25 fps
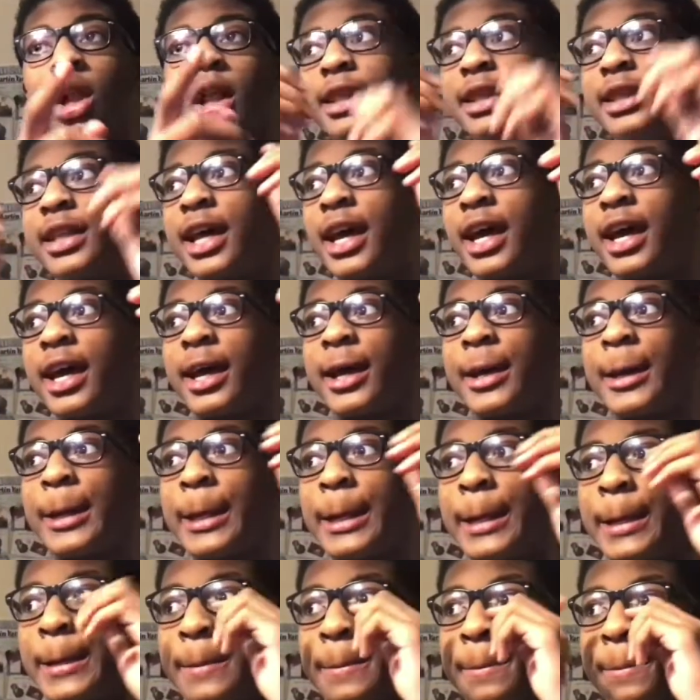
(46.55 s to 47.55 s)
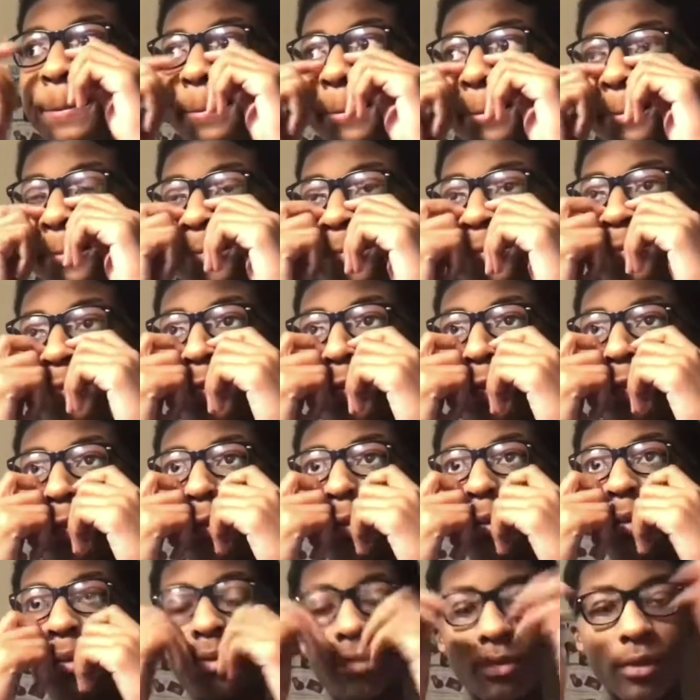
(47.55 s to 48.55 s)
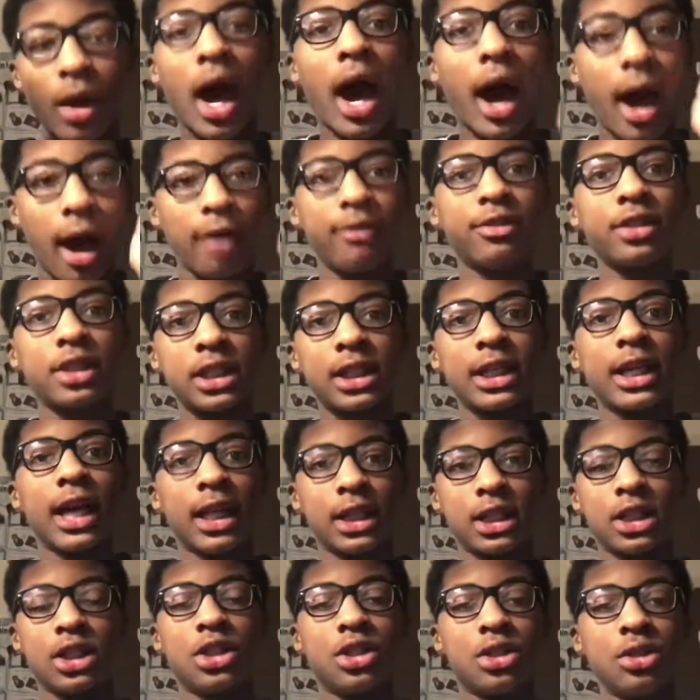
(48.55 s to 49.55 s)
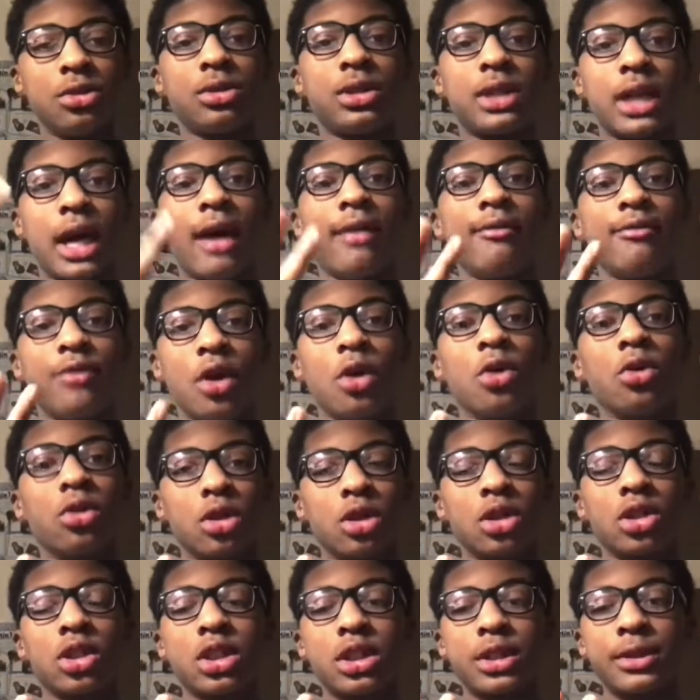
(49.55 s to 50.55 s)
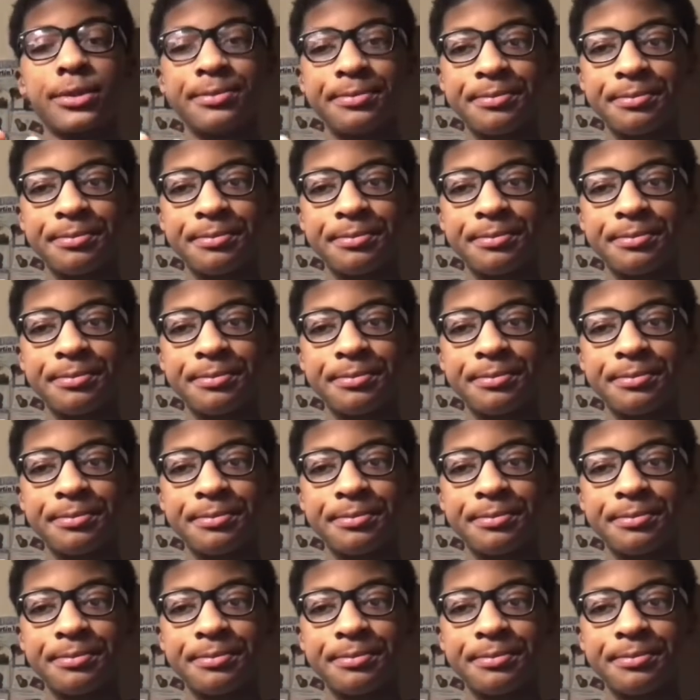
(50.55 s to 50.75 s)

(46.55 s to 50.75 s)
They obviously had the two top voters,